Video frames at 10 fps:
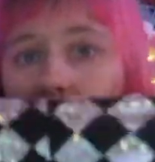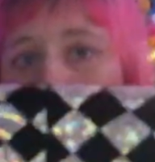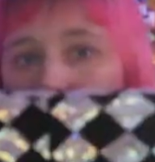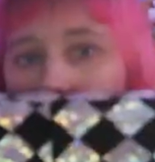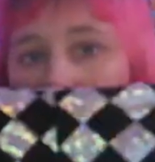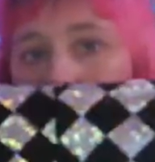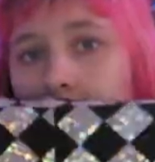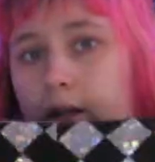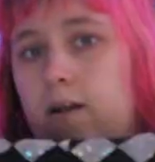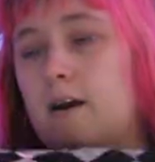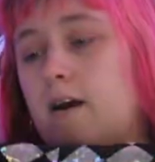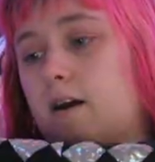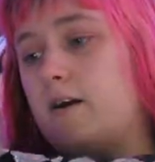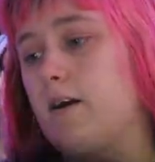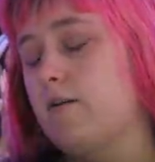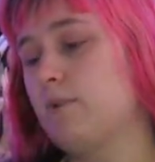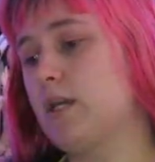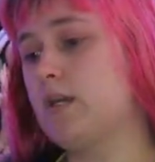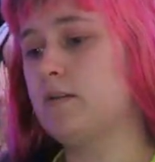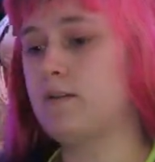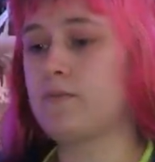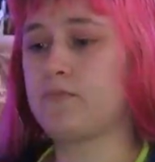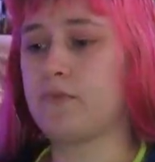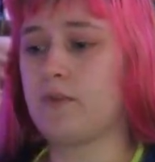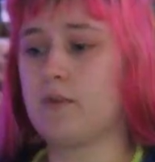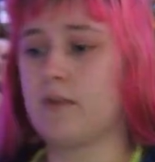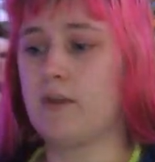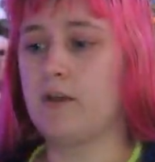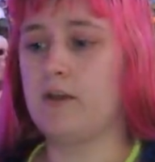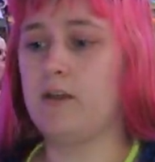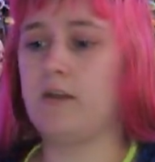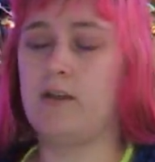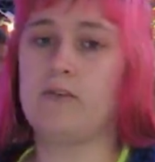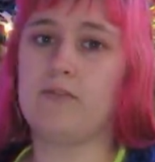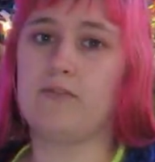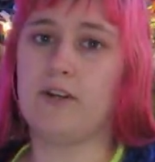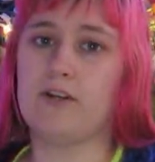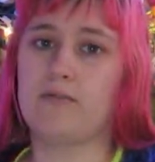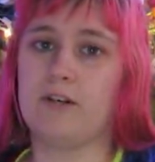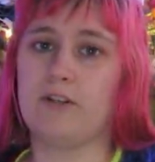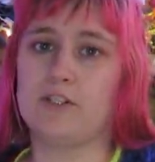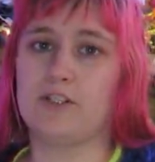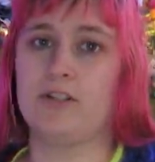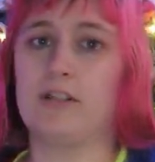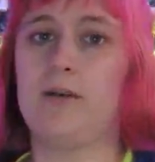which, I mean, even if I don't wear the shirt